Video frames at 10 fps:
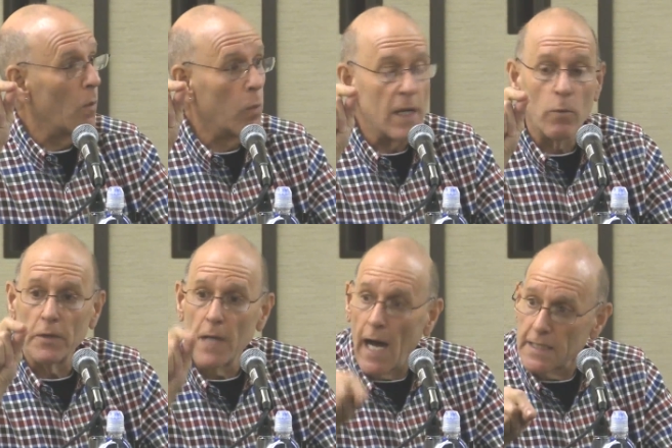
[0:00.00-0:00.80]
we
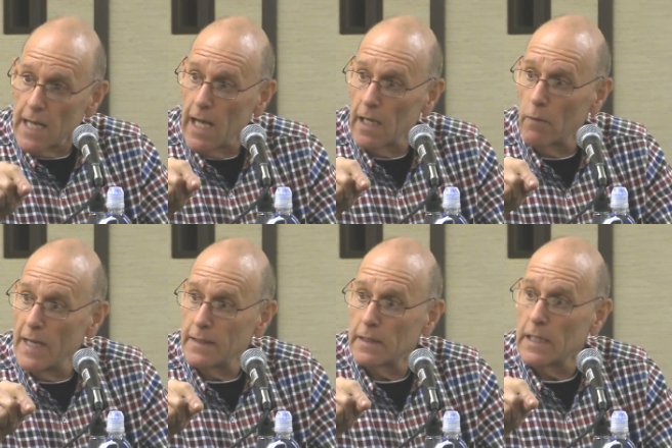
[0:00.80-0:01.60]
will not
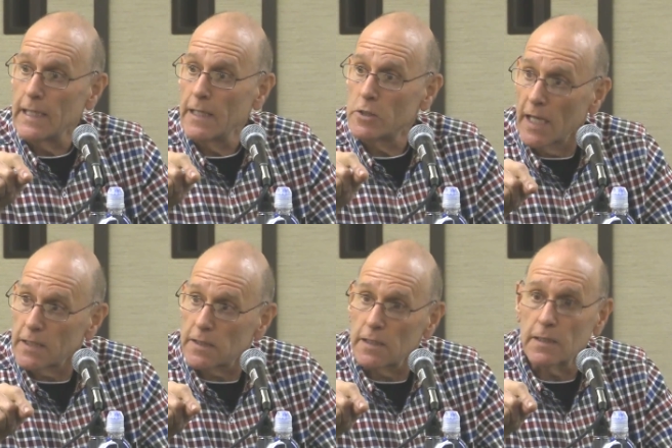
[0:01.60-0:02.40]
tolerate the
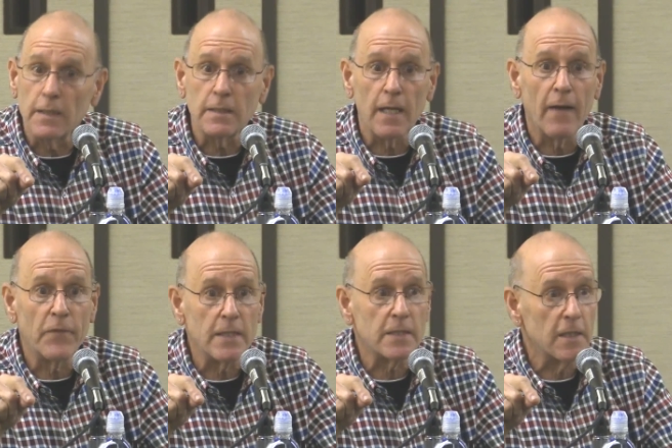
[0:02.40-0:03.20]
injustices
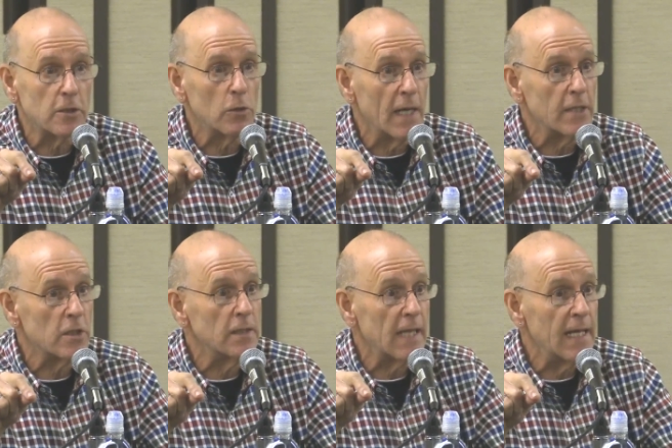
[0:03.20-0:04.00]
of these
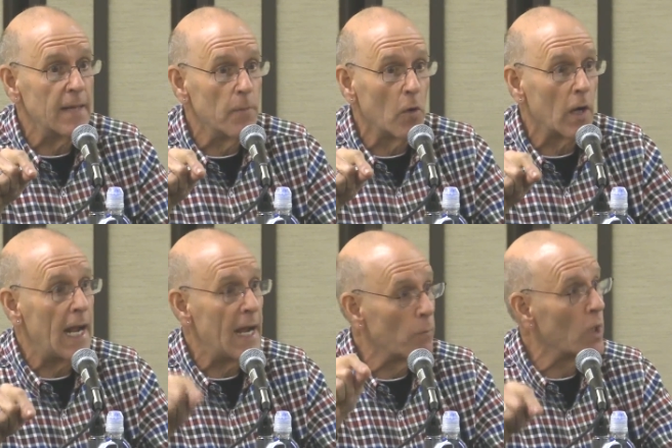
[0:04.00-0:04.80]
situations
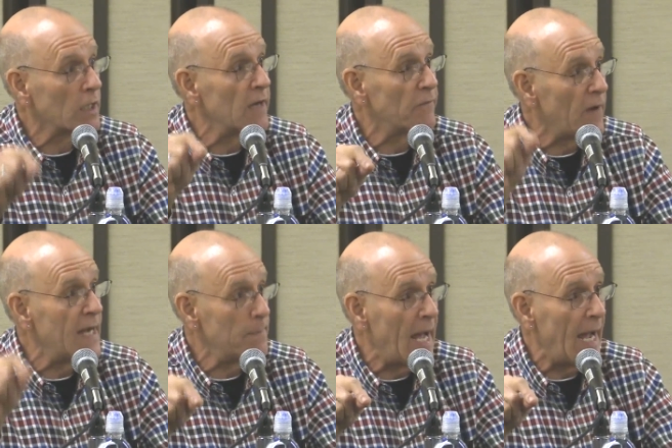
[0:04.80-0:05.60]
anymore and we're going to
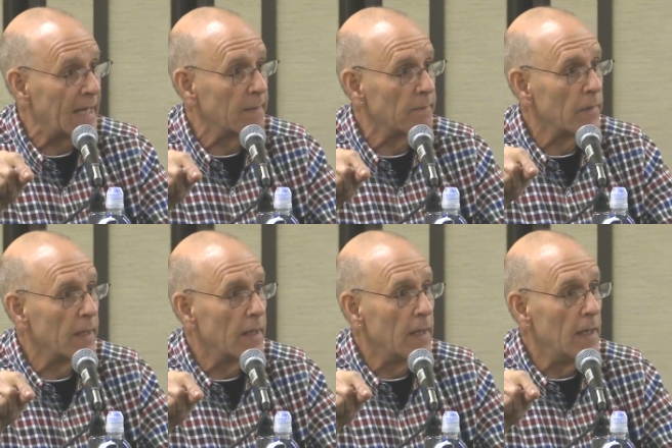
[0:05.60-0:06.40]
fight back.
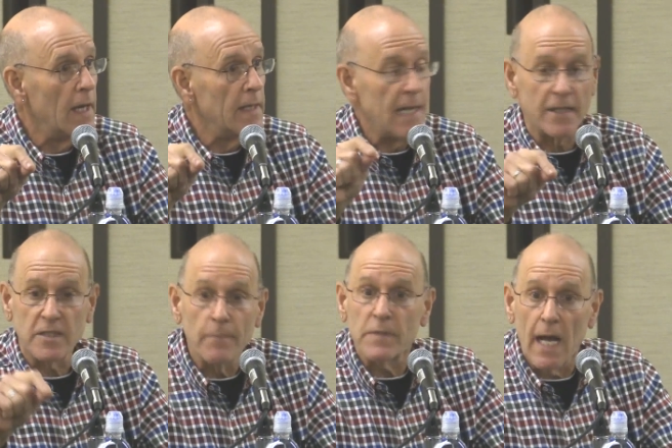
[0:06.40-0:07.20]
Now,
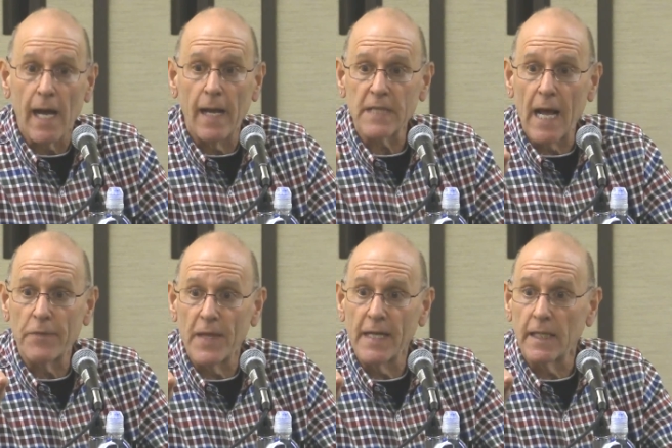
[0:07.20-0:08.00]
sometimes I
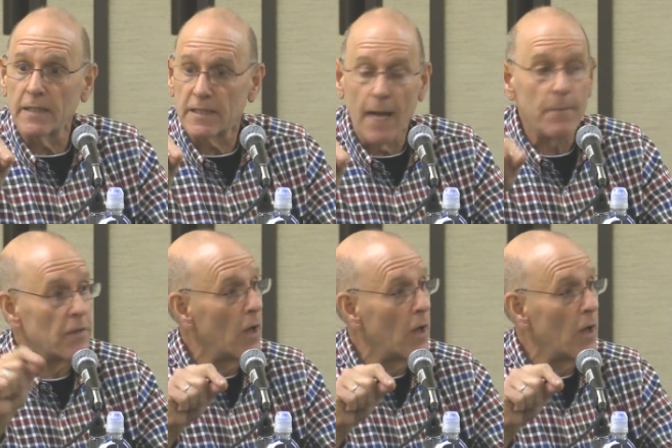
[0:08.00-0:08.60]
think that some of